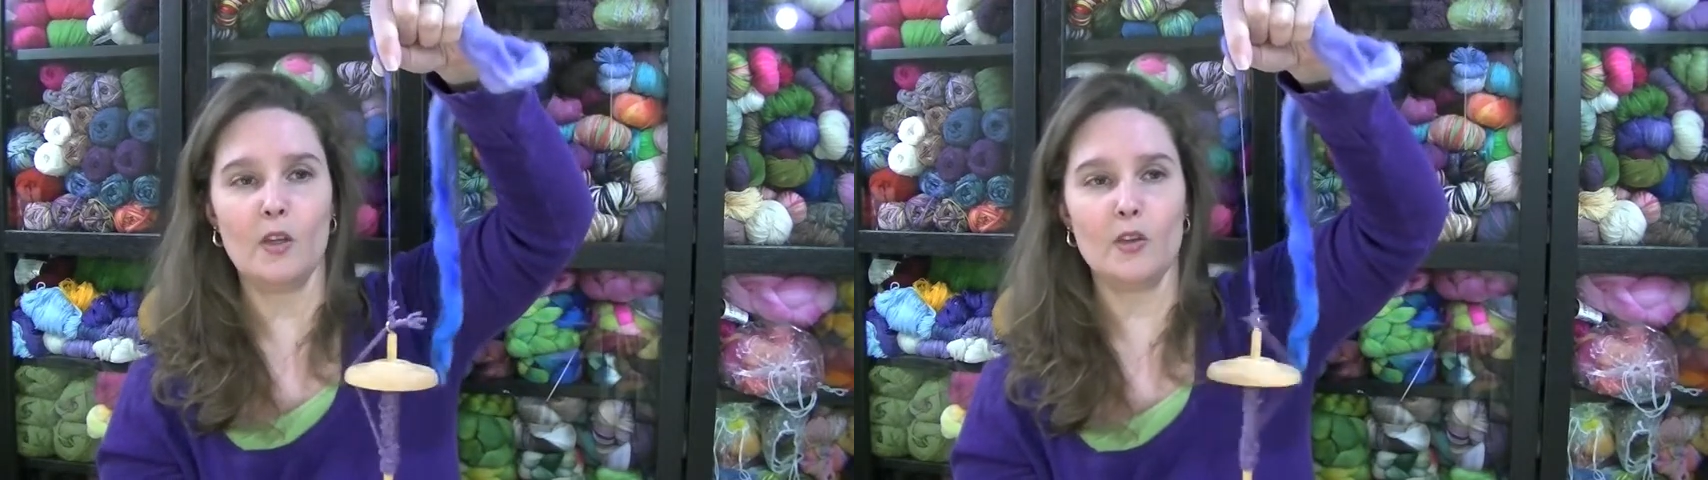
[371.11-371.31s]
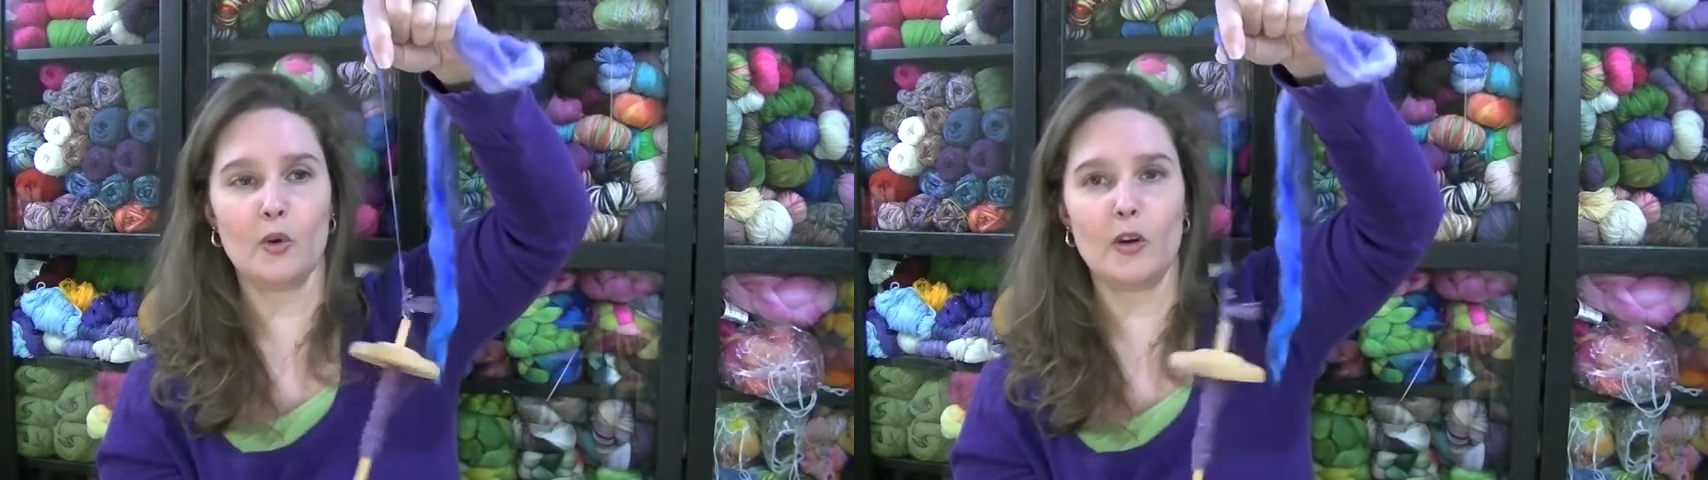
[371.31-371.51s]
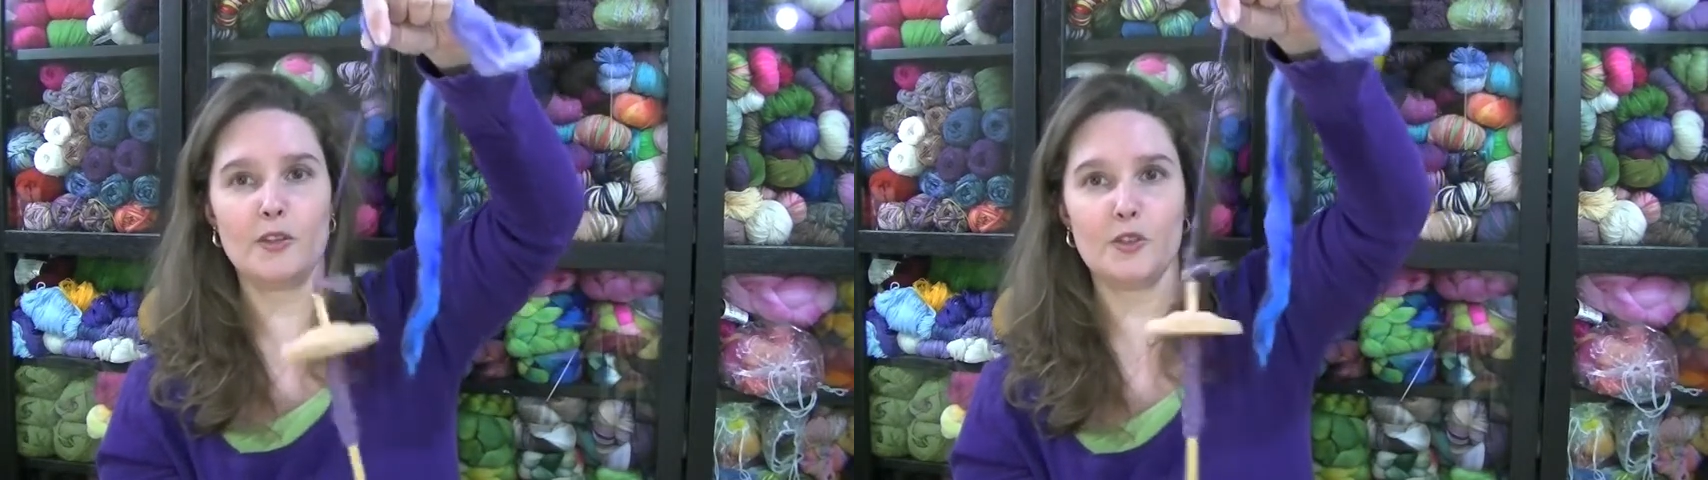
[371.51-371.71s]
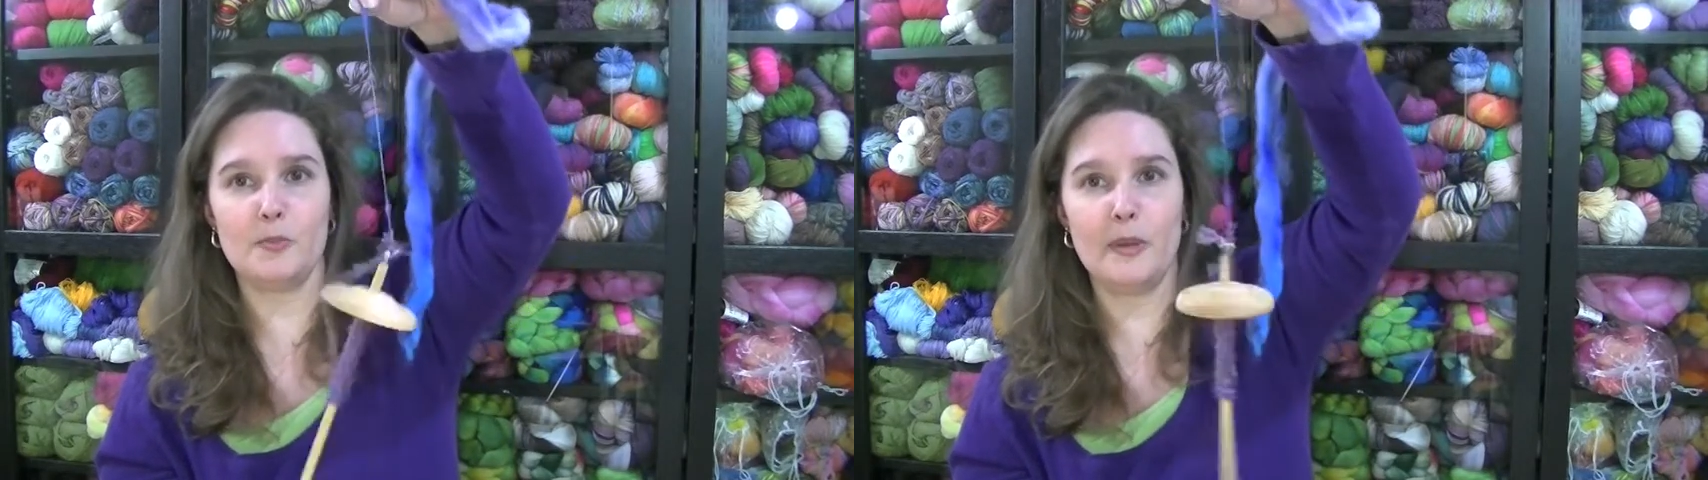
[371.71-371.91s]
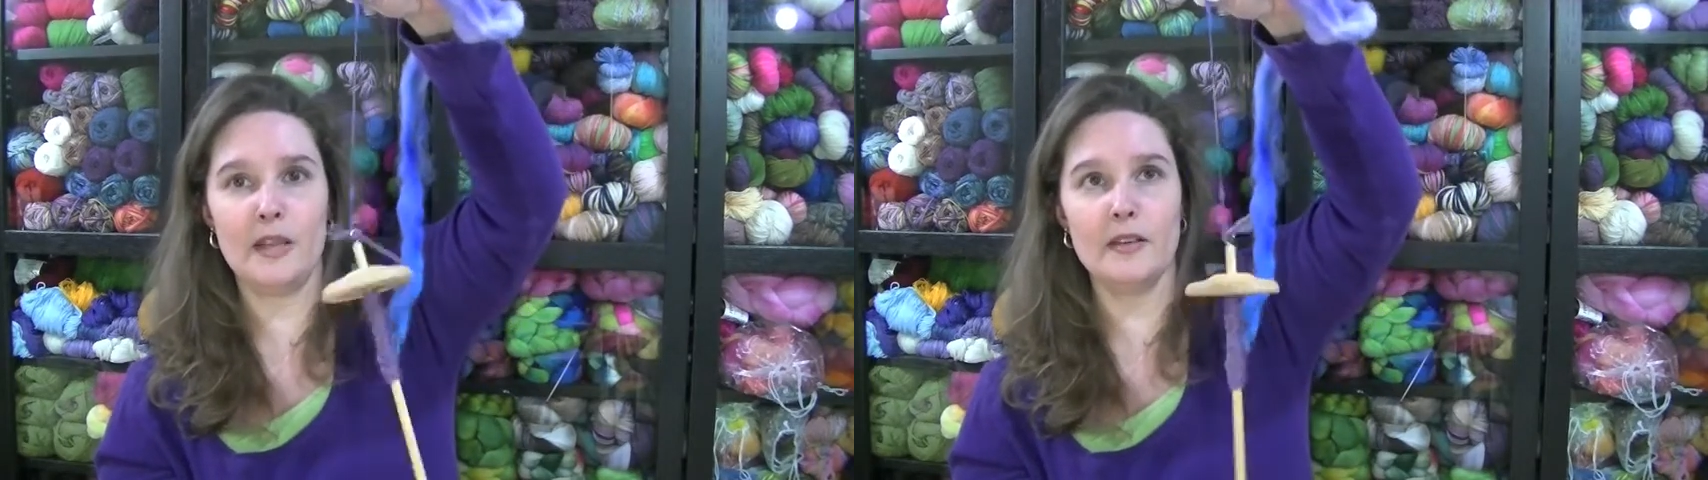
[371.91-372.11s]
You're going to
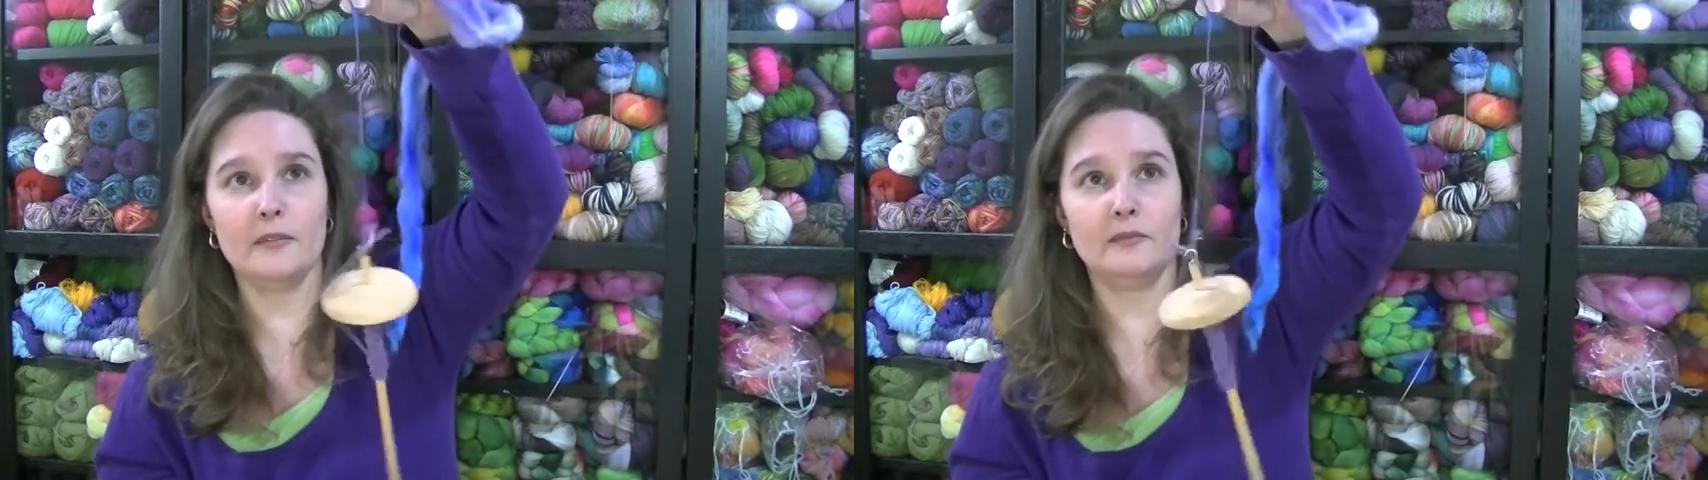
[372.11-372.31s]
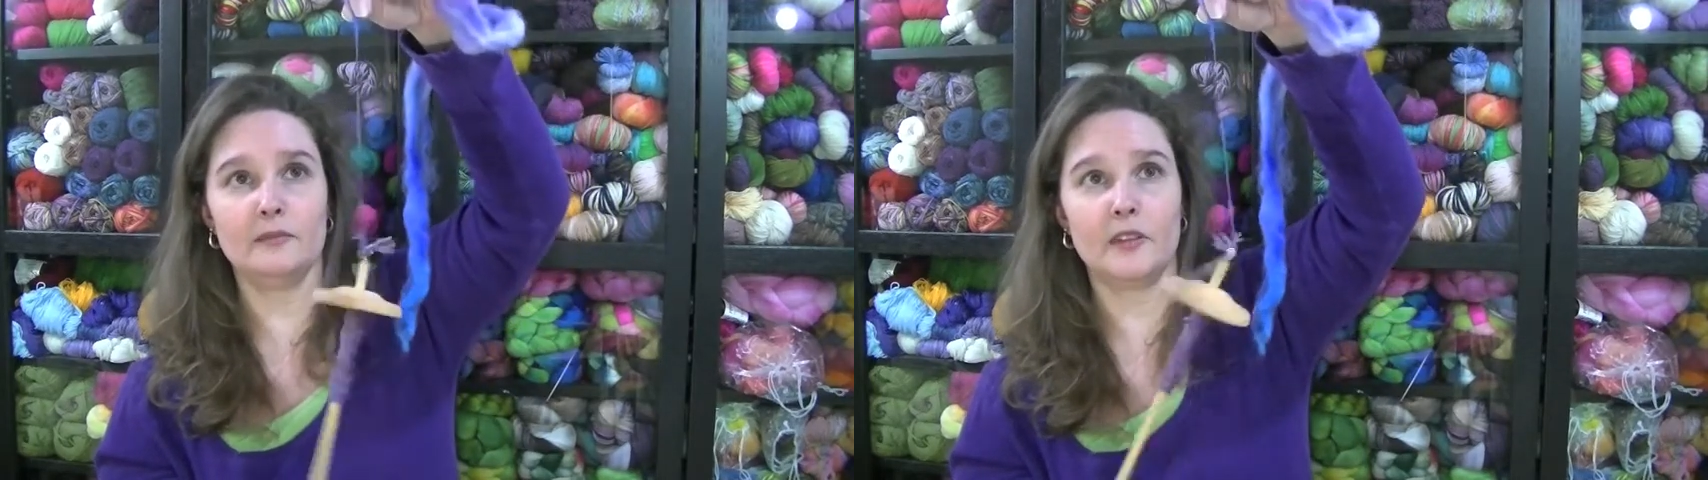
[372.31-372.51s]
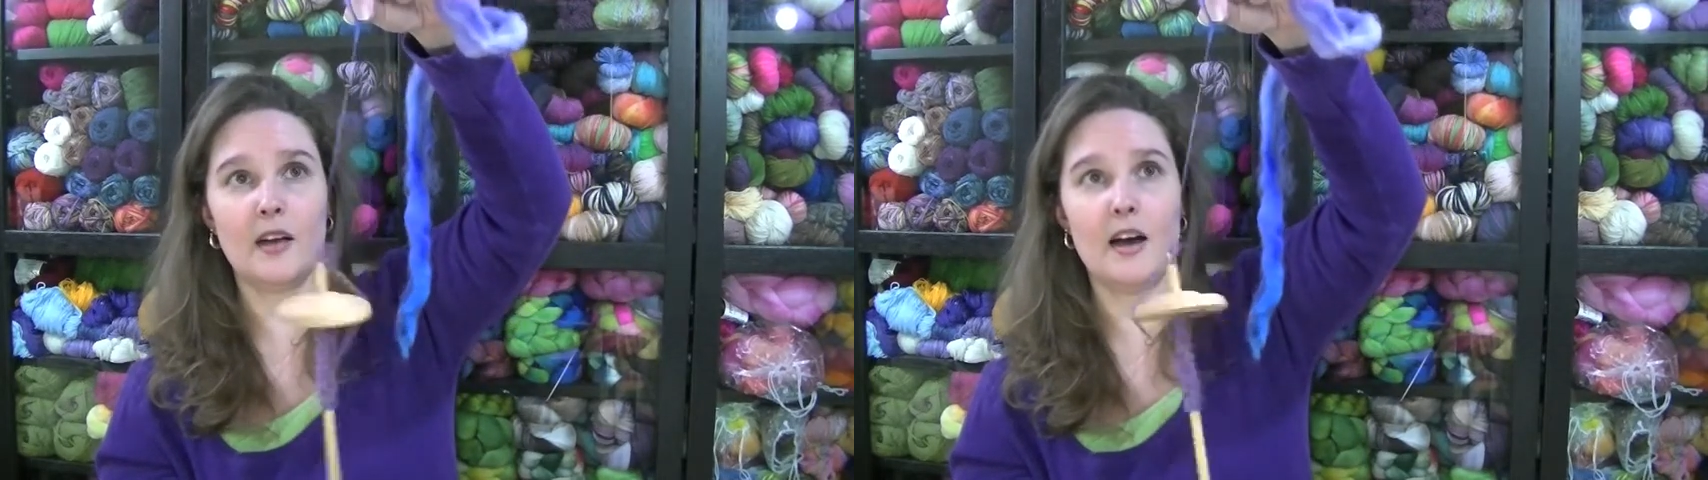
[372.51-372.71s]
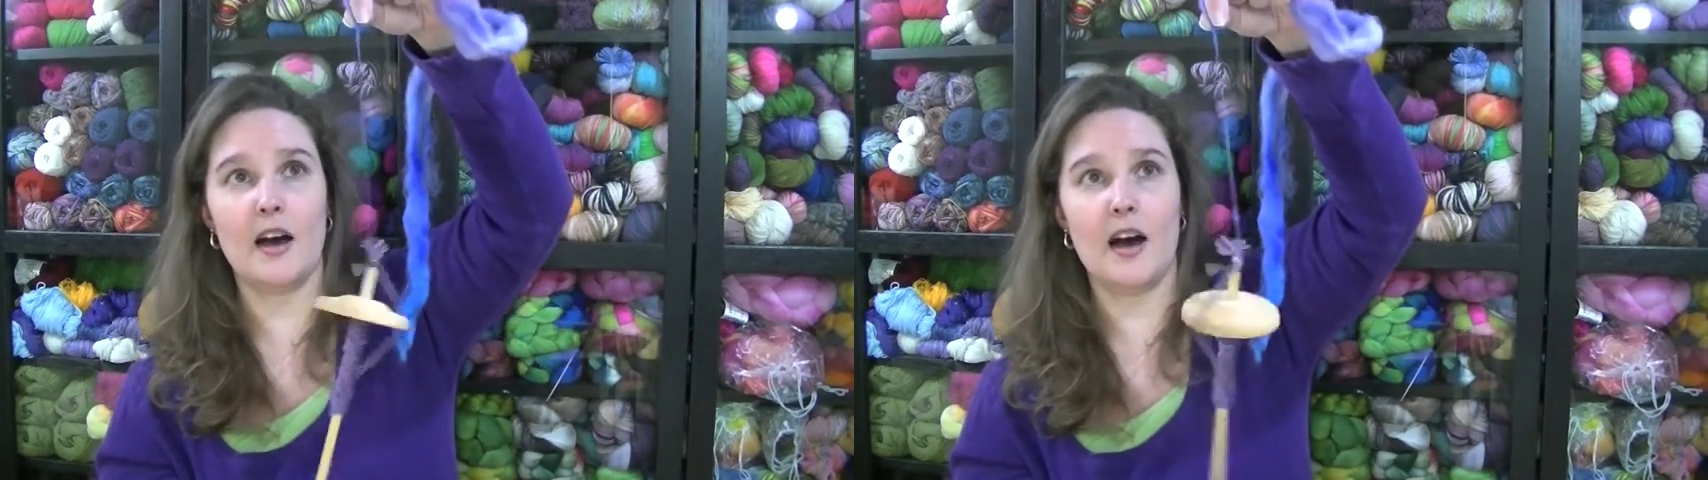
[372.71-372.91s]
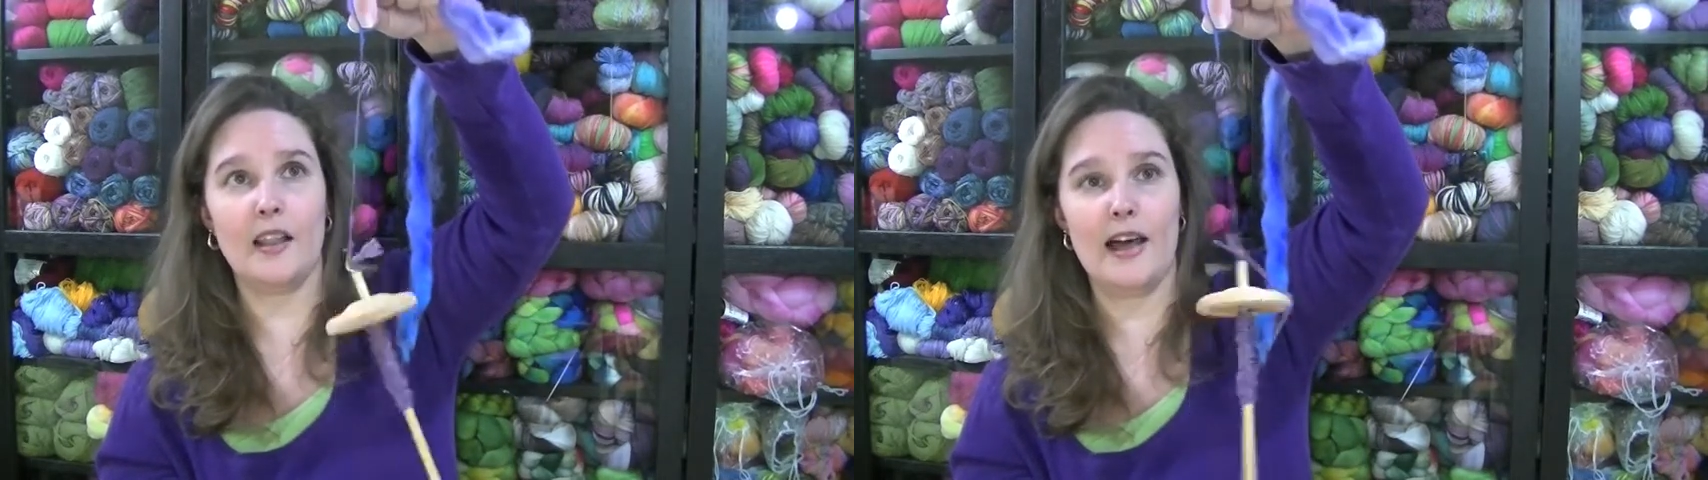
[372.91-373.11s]
spin it,
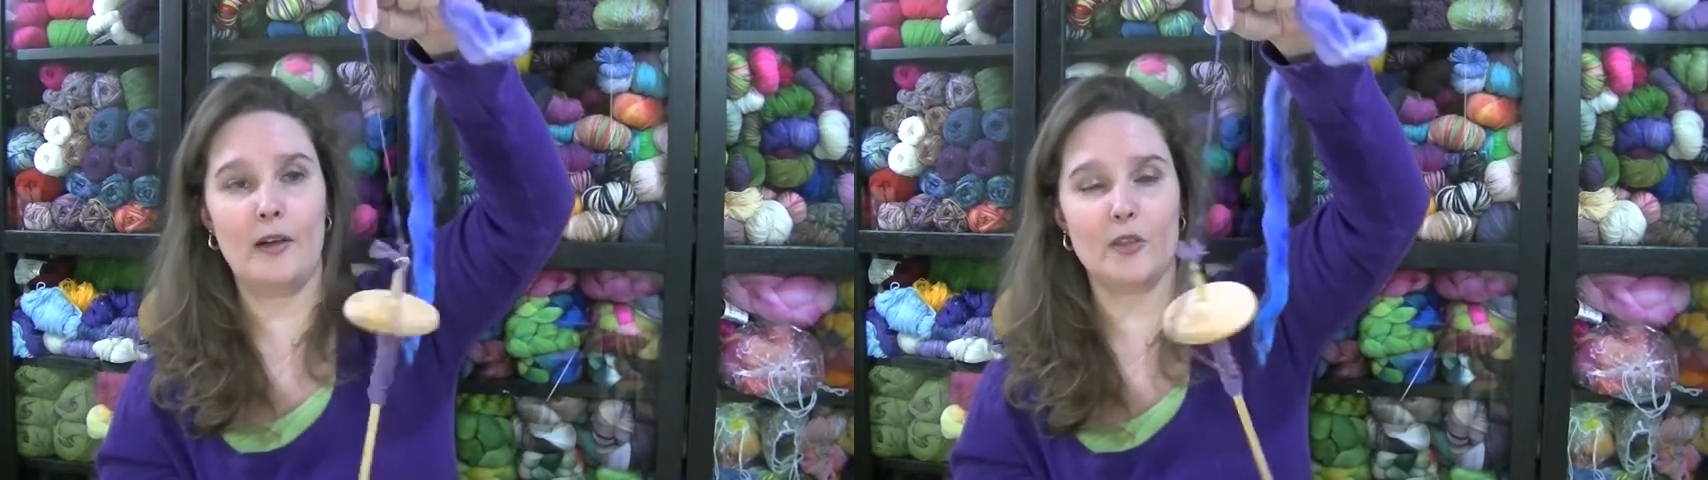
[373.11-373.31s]
allow